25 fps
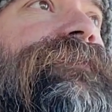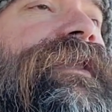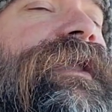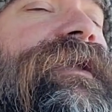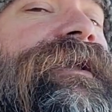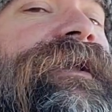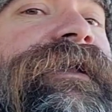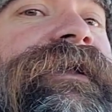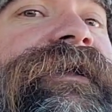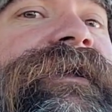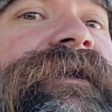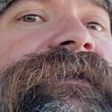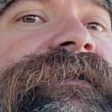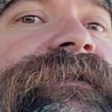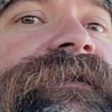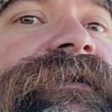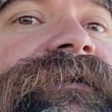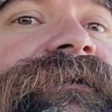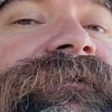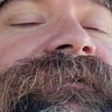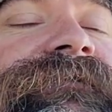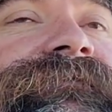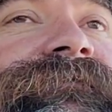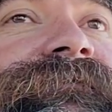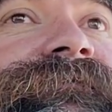And
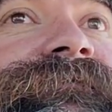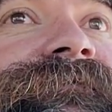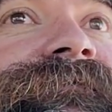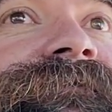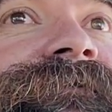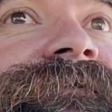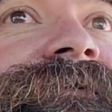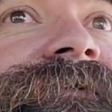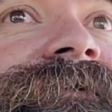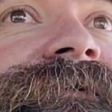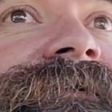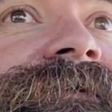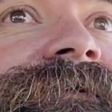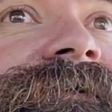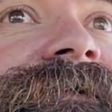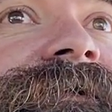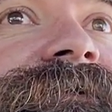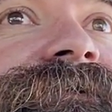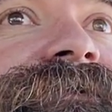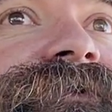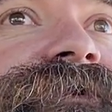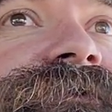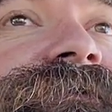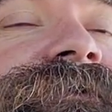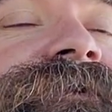
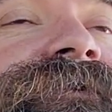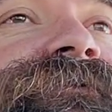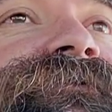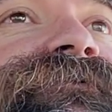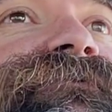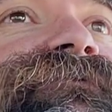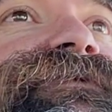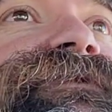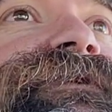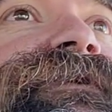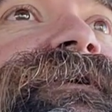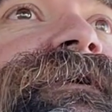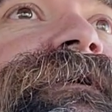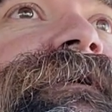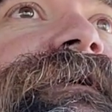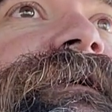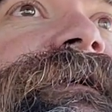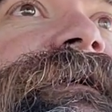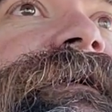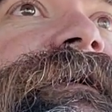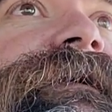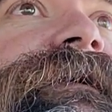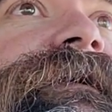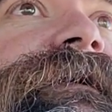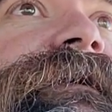took those,
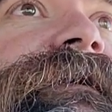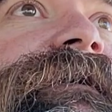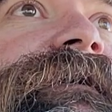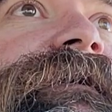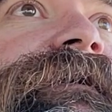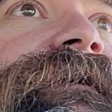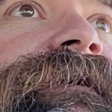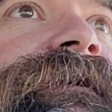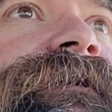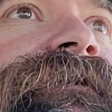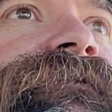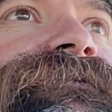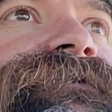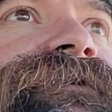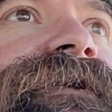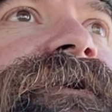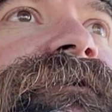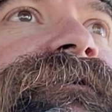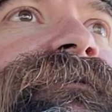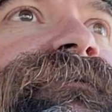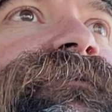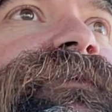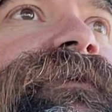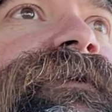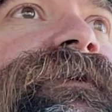and I was
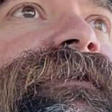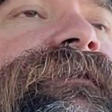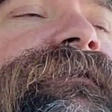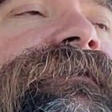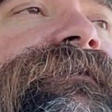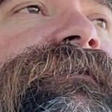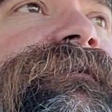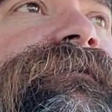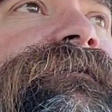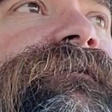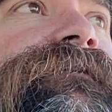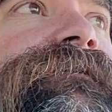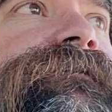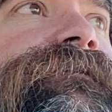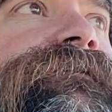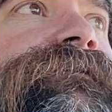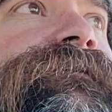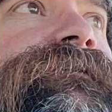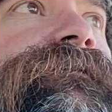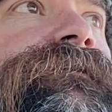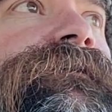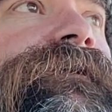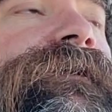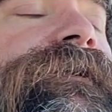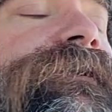talking with,
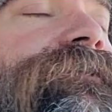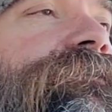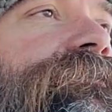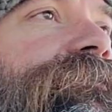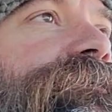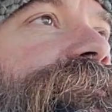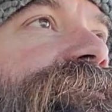I don't know